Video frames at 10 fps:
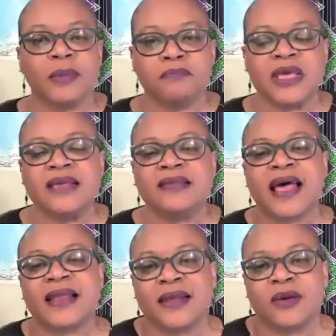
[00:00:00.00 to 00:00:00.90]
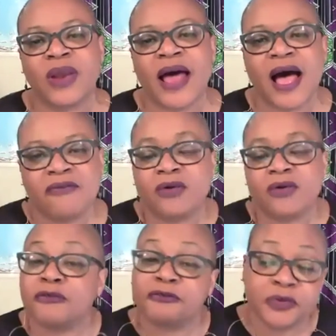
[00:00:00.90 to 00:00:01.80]
means that they will have a
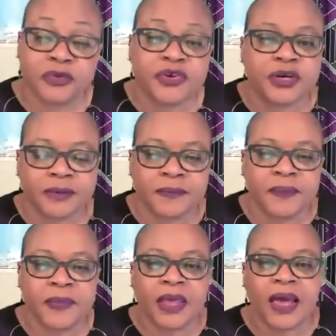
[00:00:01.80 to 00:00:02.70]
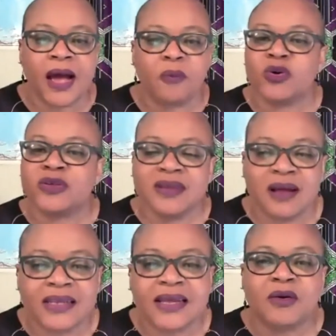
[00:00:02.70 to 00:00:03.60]
rough future, was
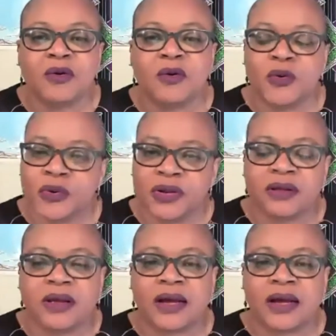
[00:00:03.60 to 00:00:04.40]
not a good